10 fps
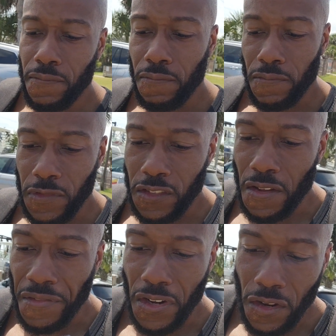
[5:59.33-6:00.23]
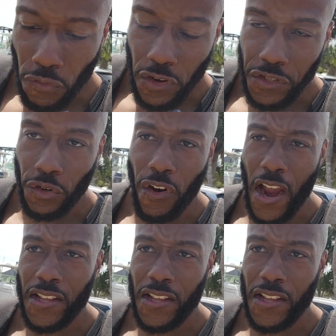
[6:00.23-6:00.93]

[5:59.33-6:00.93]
dividend aristocrats